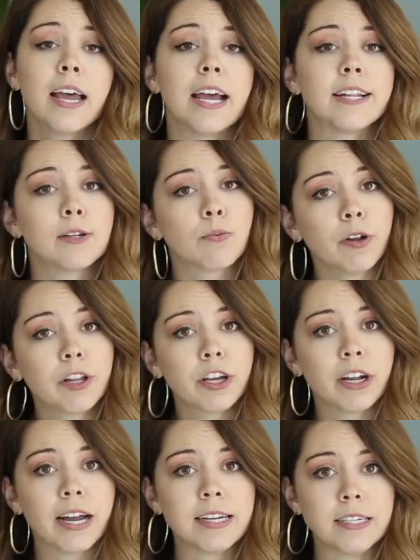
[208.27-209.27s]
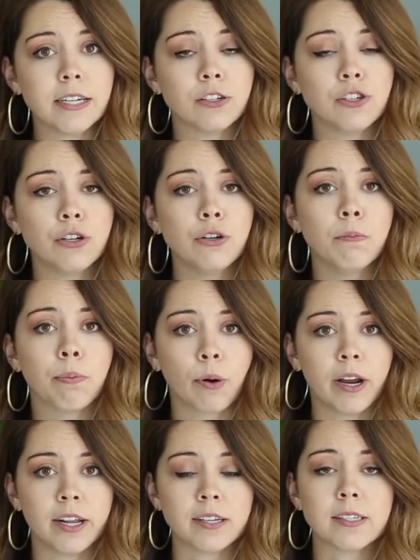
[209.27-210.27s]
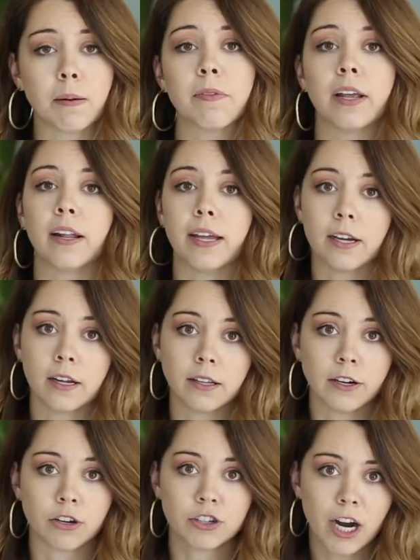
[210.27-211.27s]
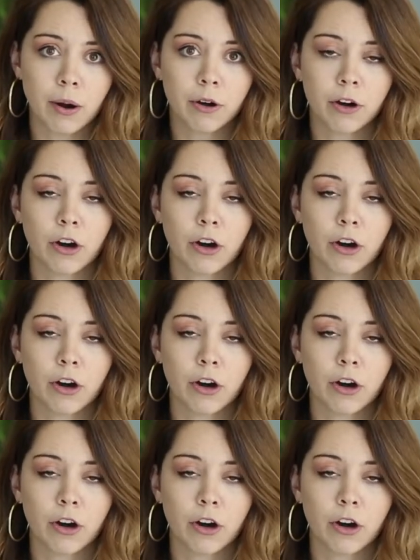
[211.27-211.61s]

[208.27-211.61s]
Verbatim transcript: it's a really good idea to bring something like a clear shower